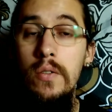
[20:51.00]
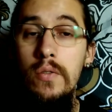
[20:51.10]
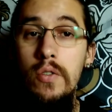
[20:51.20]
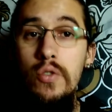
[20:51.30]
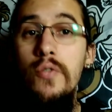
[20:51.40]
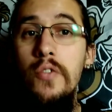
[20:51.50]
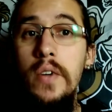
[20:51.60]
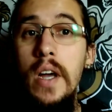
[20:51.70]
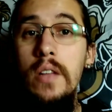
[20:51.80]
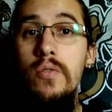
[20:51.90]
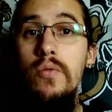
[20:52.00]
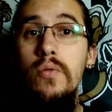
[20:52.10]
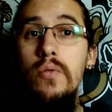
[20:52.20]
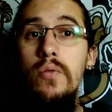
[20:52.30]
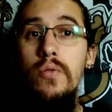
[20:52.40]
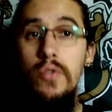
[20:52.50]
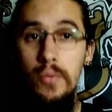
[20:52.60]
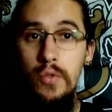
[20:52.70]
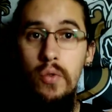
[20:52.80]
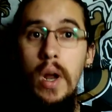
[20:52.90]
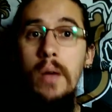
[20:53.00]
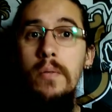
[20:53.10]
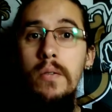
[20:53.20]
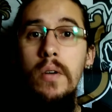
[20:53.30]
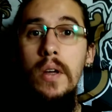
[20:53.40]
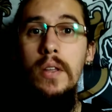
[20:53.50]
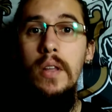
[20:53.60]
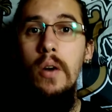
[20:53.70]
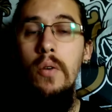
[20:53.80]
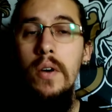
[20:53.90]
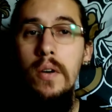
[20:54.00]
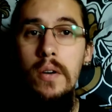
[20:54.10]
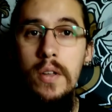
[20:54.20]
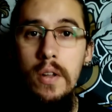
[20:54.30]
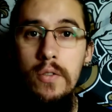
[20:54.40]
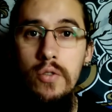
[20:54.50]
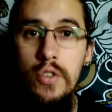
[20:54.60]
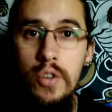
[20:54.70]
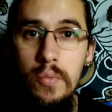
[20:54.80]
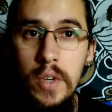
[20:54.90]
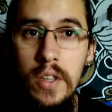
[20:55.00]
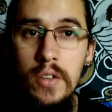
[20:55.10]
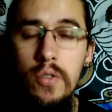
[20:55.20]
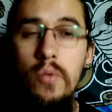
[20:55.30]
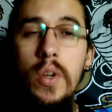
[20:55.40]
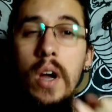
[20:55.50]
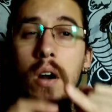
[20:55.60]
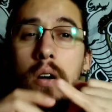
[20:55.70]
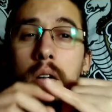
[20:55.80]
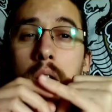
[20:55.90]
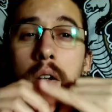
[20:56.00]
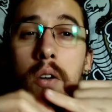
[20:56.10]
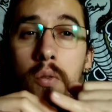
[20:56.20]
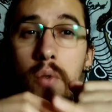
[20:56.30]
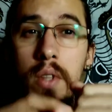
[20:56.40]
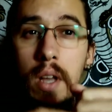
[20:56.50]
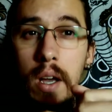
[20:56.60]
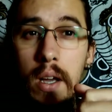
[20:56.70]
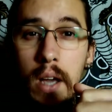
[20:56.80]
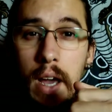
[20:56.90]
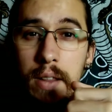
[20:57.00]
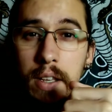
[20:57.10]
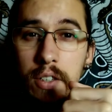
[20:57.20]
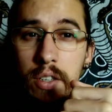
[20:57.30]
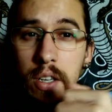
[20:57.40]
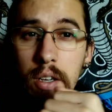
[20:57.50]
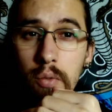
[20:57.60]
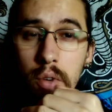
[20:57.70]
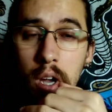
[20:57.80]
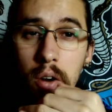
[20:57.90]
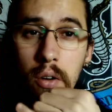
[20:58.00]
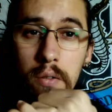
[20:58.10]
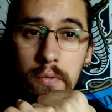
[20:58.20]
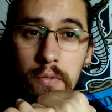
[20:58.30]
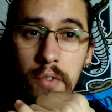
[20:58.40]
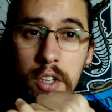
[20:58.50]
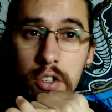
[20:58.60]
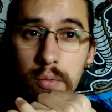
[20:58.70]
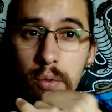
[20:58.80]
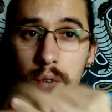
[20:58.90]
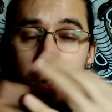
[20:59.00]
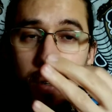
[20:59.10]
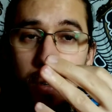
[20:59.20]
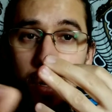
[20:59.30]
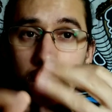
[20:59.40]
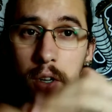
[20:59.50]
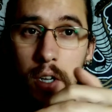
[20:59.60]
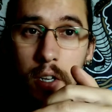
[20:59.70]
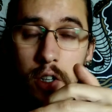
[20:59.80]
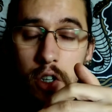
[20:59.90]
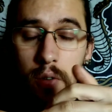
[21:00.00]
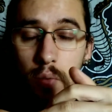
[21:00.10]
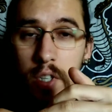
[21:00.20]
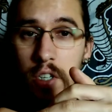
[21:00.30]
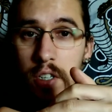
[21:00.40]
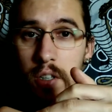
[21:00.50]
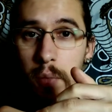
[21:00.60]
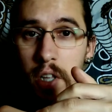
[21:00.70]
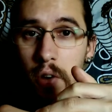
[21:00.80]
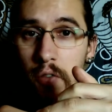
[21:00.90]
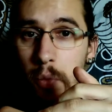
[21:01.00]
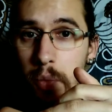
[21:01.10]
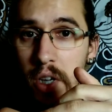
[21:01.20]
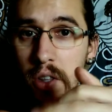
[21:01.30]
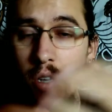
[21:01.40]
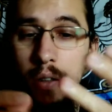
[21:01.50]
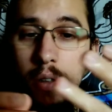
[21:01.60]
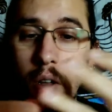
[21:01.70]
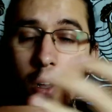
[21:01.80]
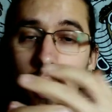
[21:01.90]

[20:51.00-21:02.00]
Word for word: Don't you forget to subscribe in our in our social media. So we are with uh, NAC. We are on Facebook, Hearing Ju with Just a Matter of Opinion.